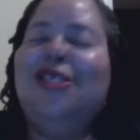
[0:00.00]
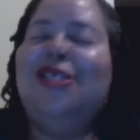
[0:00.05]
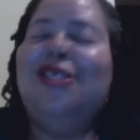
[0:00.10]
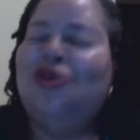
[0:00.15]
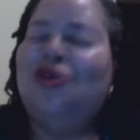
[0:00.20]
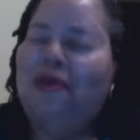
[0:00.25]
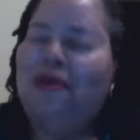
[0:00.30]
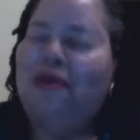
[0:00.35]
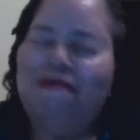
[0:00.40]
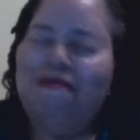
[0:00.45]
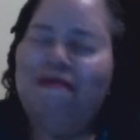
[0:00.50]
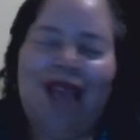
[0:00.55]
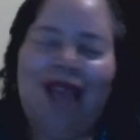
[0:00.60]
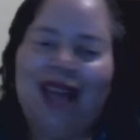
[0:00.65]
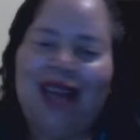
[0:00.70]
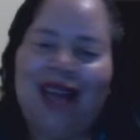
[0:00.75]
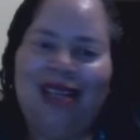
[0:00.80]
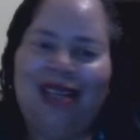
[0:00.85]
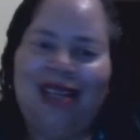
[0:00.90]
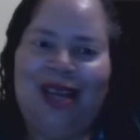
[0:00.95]

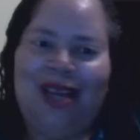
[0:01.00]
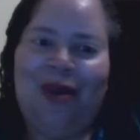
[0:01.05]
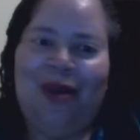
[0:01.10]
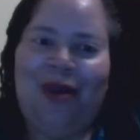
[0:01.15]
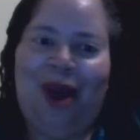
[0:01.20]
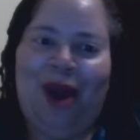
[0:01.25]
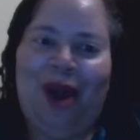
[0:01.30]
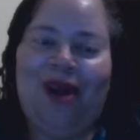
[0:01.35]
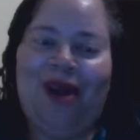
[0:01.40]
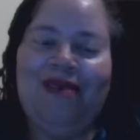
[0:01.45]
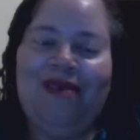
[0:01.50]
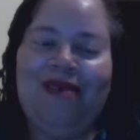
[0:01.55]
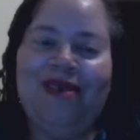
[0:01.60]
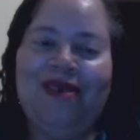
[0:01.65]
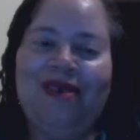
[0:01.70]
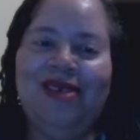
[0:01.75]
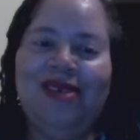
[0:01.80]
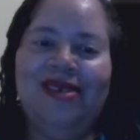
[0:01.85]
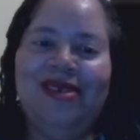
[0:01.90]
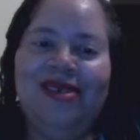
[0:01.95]
dramatically aware of.